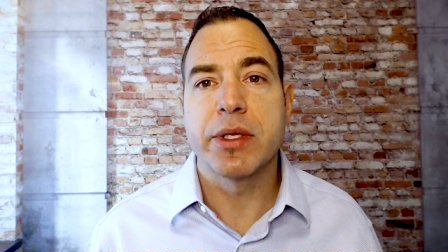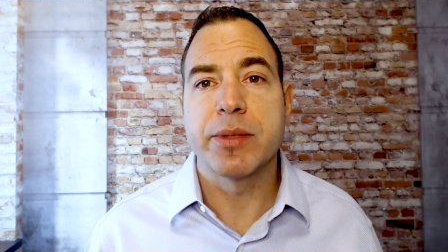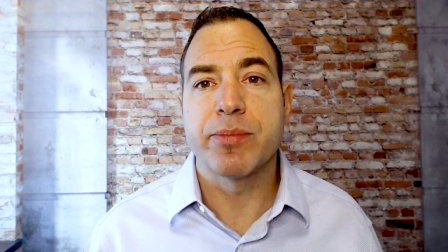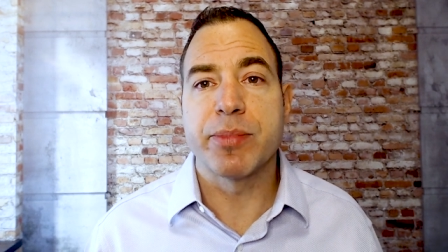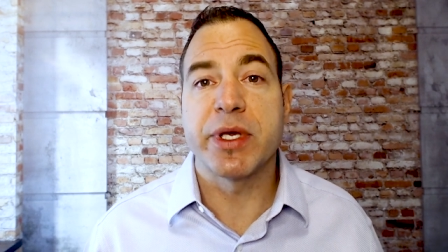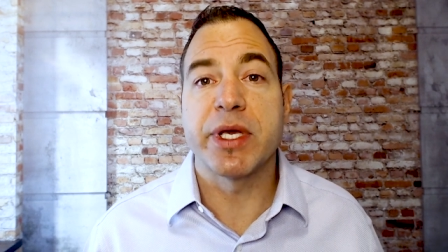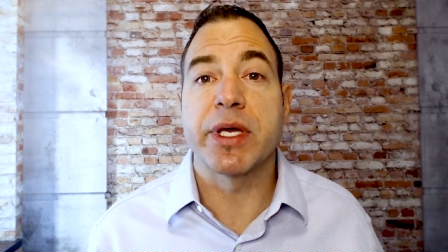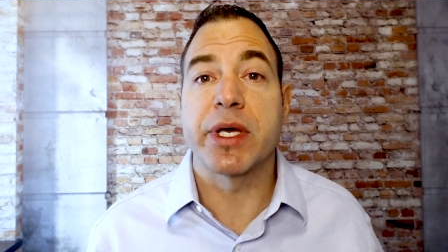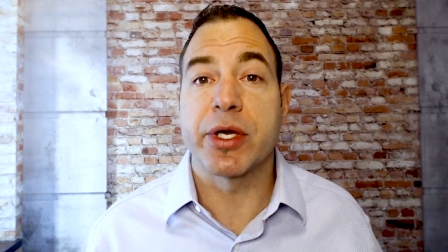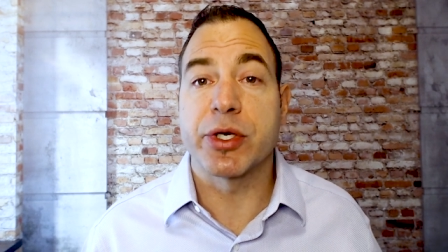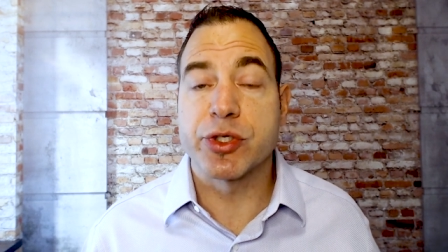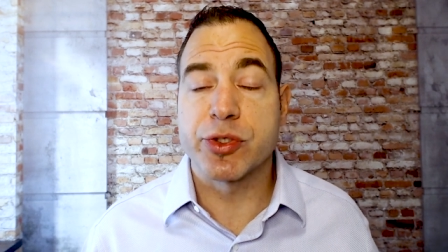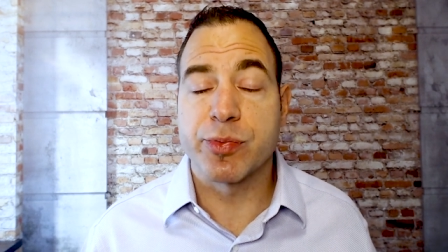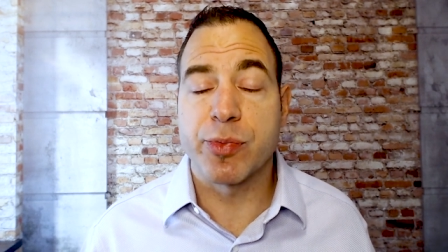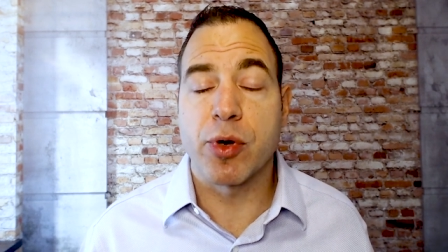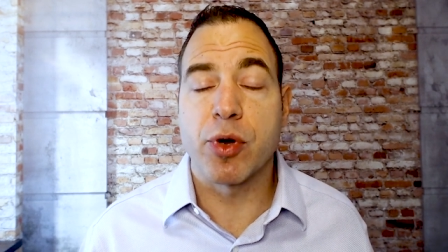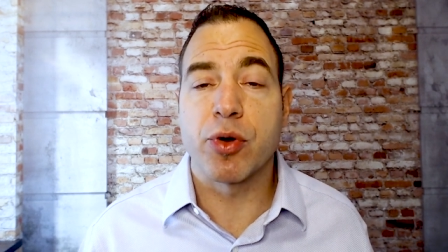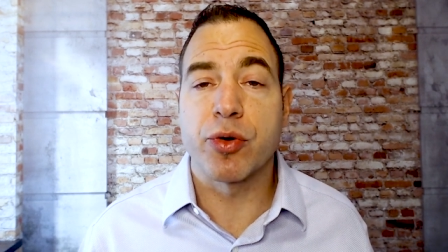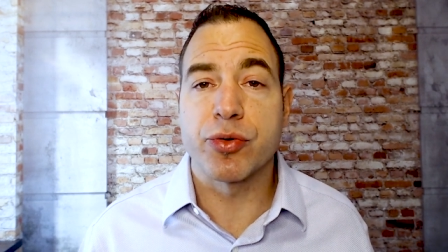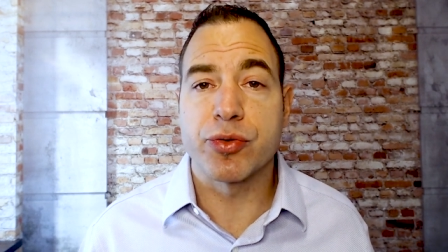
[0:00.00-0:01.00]
being
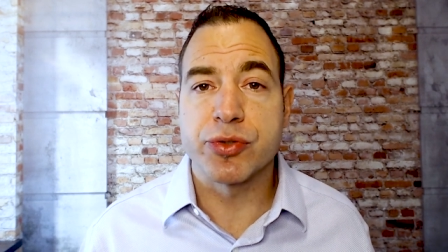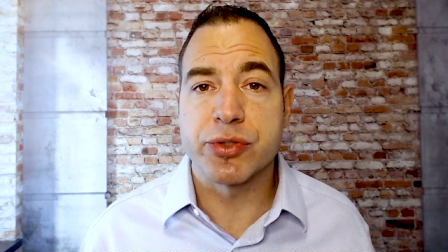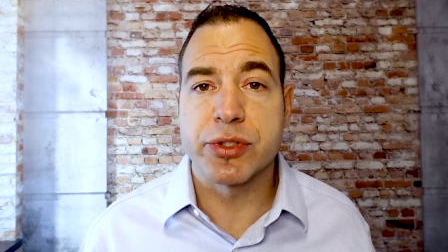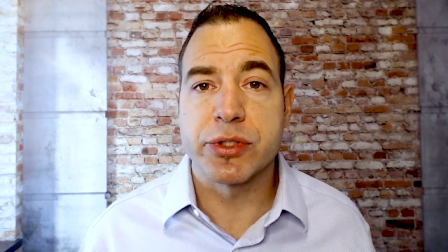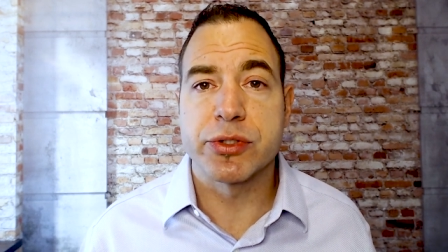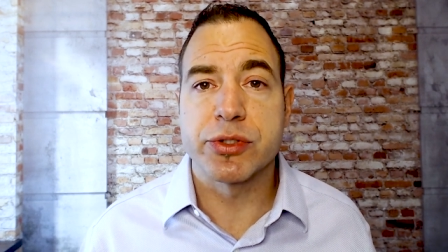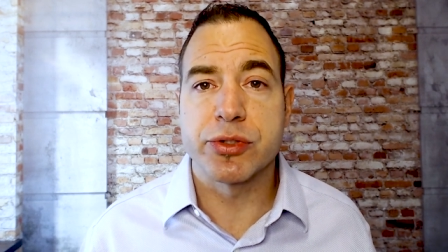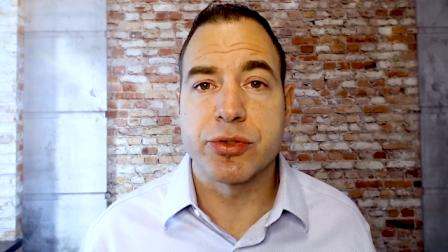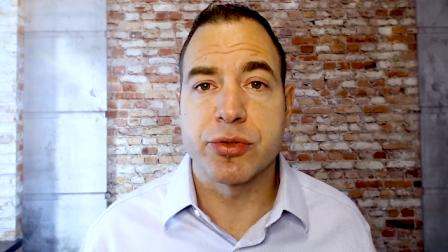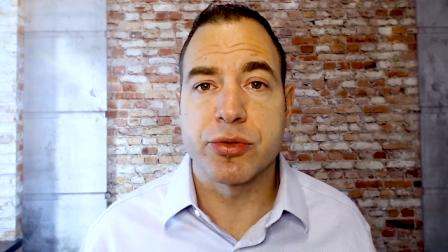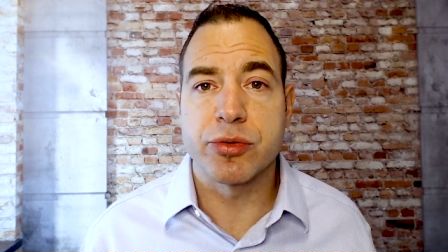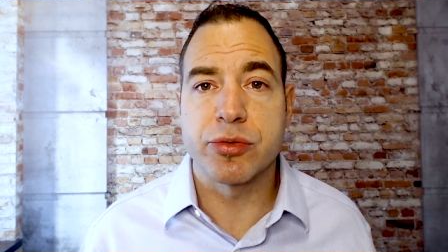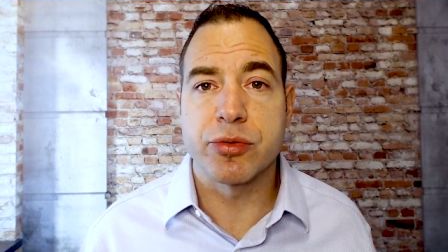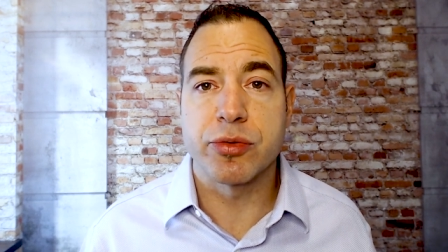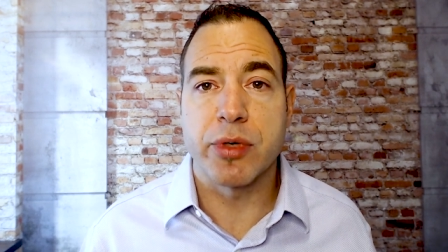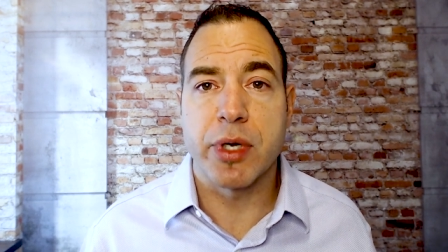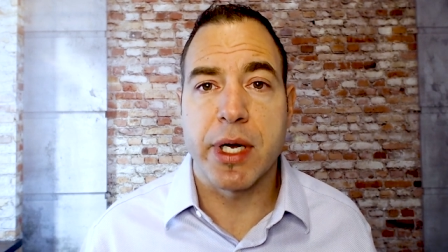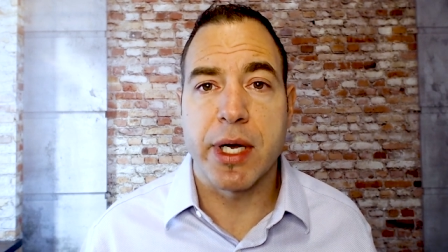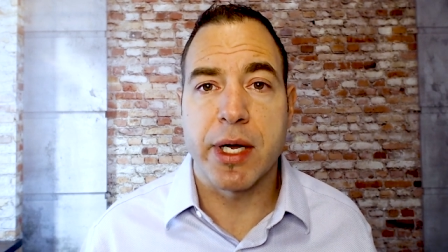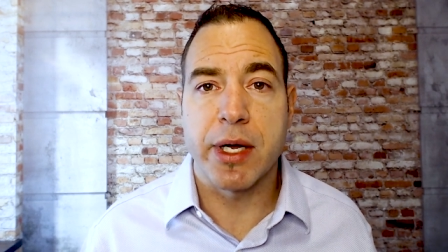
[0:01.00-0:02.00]
exposed to
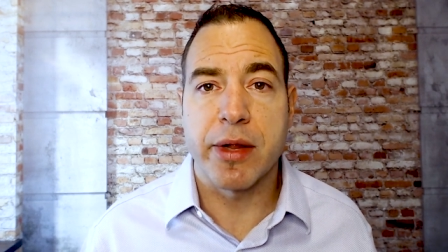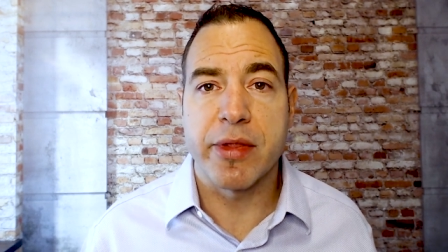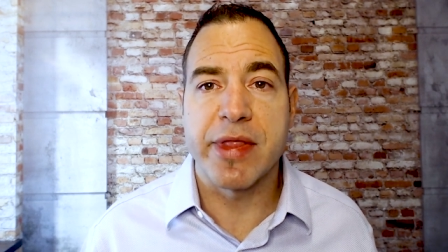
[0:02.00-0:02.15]
uh,